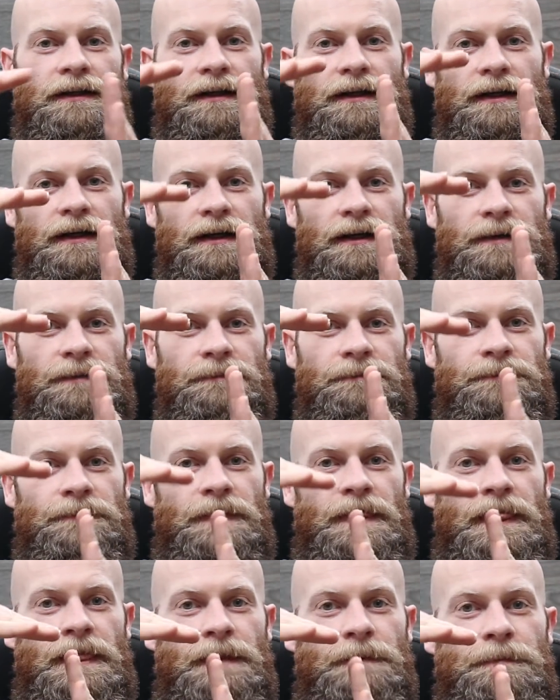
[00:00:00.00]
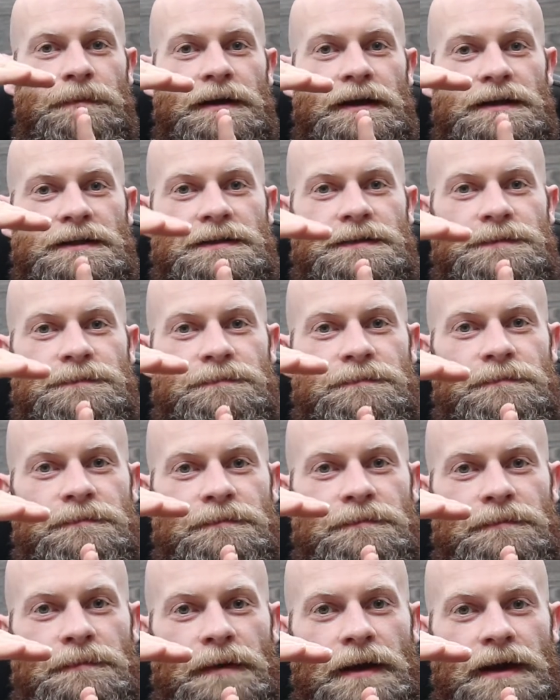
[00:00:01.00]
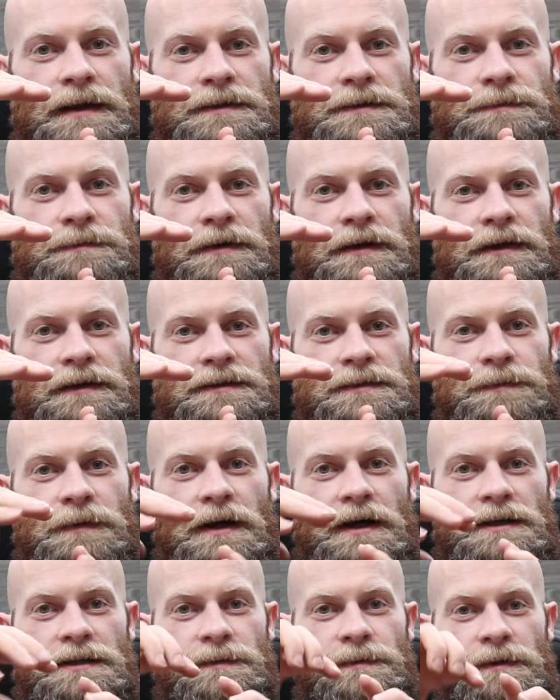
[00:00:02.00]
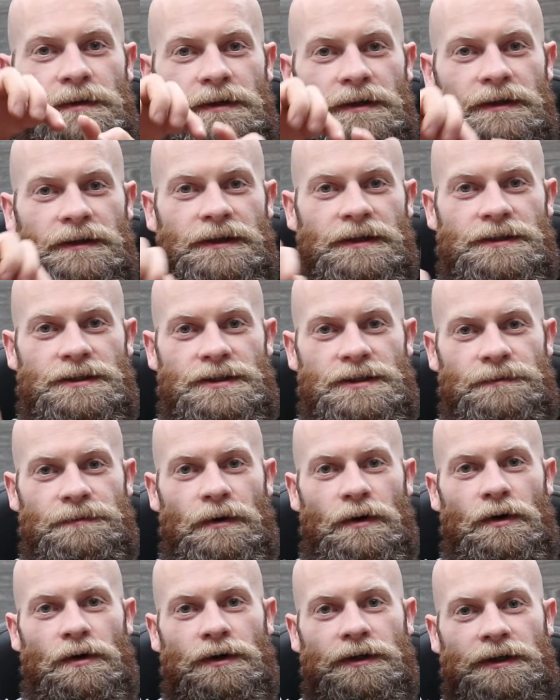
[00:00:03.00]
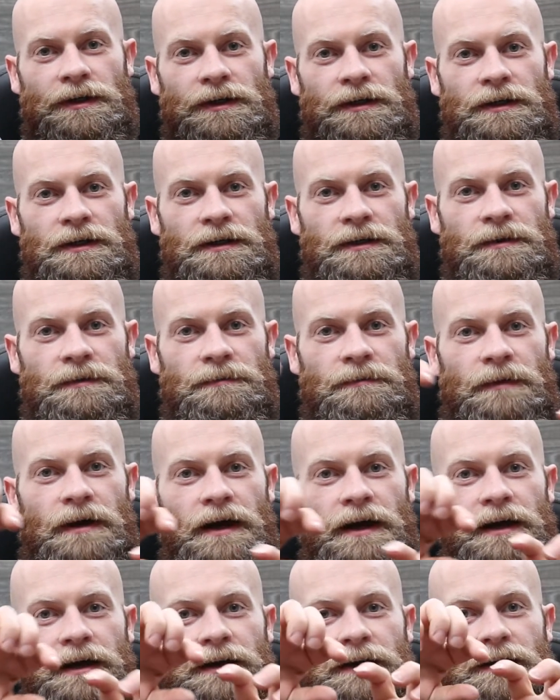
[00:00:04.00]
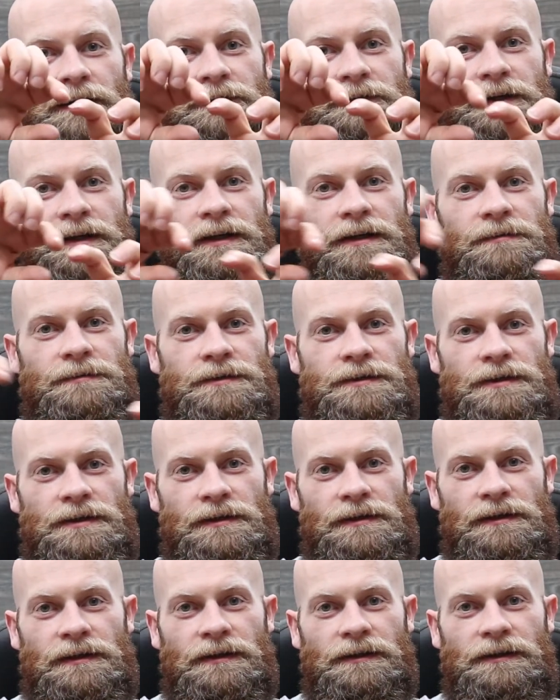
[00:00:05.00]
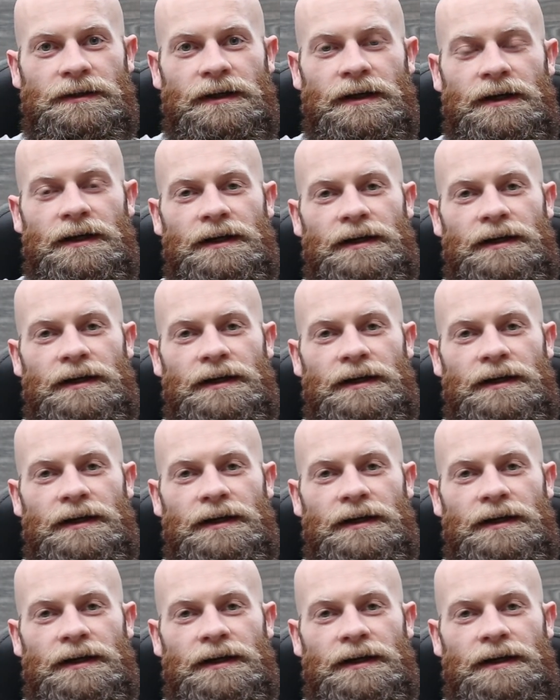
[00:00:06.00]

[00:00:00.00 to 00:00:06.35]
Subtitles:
be as big as possible and then supported by a ring of material,